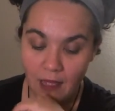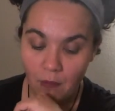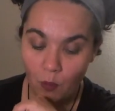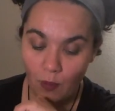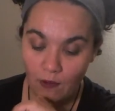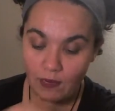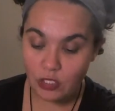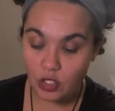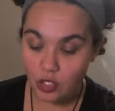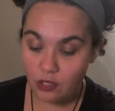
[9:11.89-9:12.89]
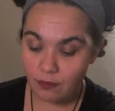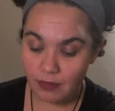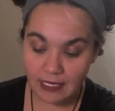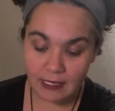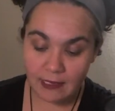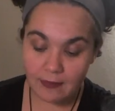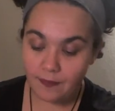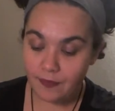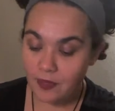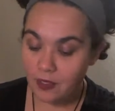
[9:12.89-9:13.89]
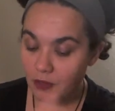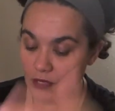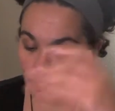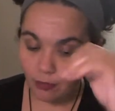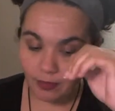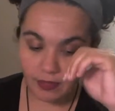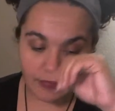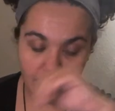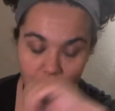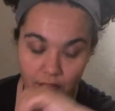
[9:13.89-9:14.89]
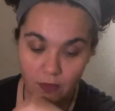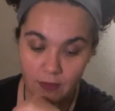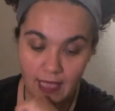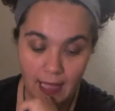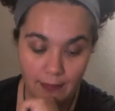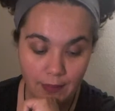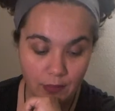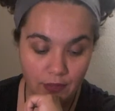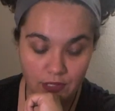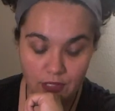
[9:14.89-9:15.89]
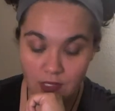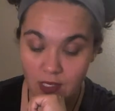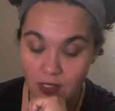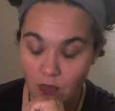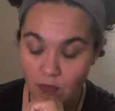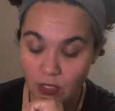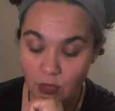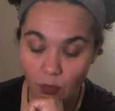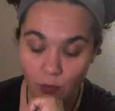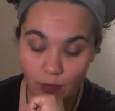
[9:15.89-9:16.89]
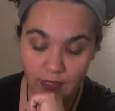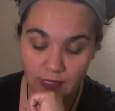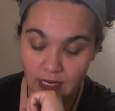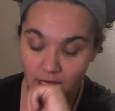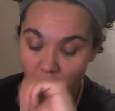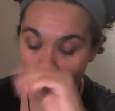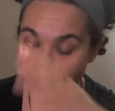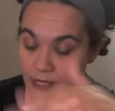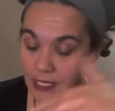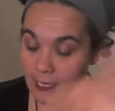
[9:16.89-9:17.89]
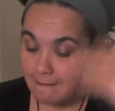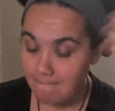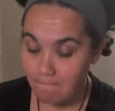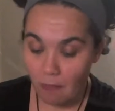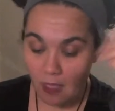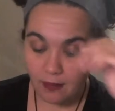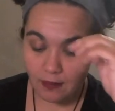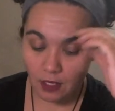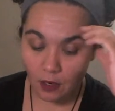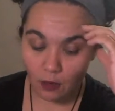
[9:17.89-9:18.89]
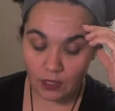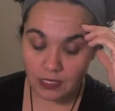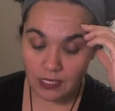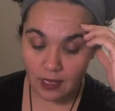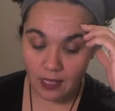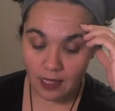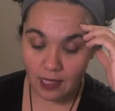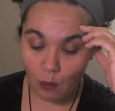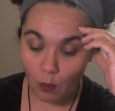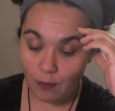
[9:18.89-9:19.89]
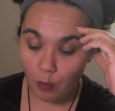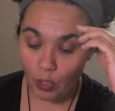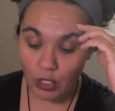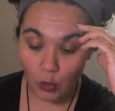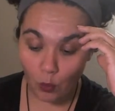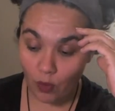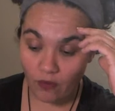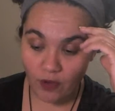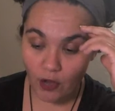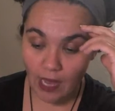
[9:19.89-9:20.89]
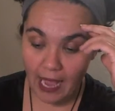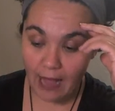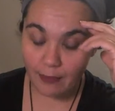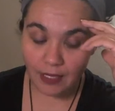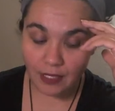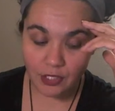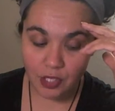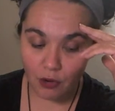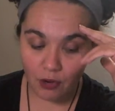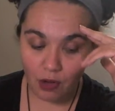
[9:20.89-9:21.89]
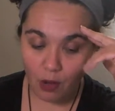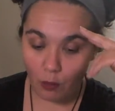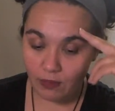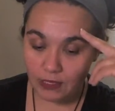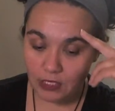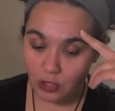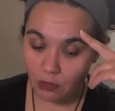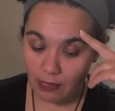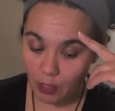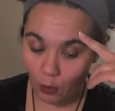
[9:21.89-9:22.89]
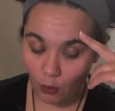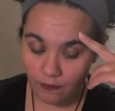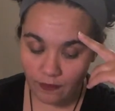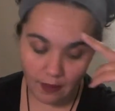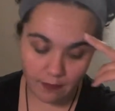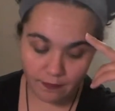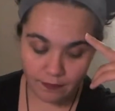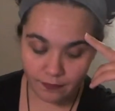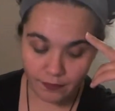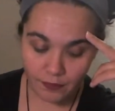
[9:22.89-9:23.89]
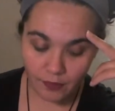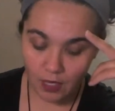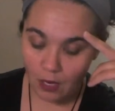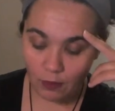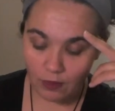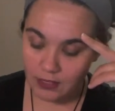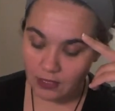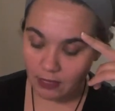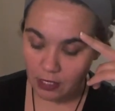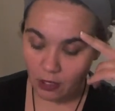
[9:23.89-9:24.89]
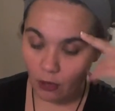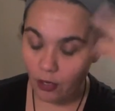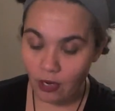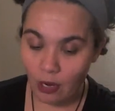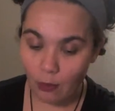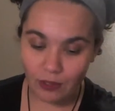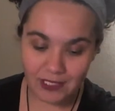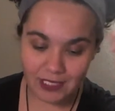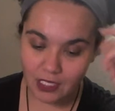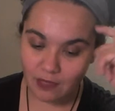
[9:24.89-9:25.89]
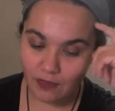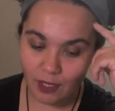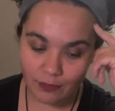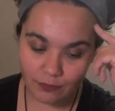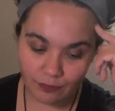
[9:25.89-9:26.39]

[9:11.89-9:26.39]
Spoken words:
where it should be, you still believe that you can be happy with this individual with the Ten of Cups, you know, because at one point you were very happy, and so you're not willing to let go of them. You're not willing to let go. You're not willing to give up.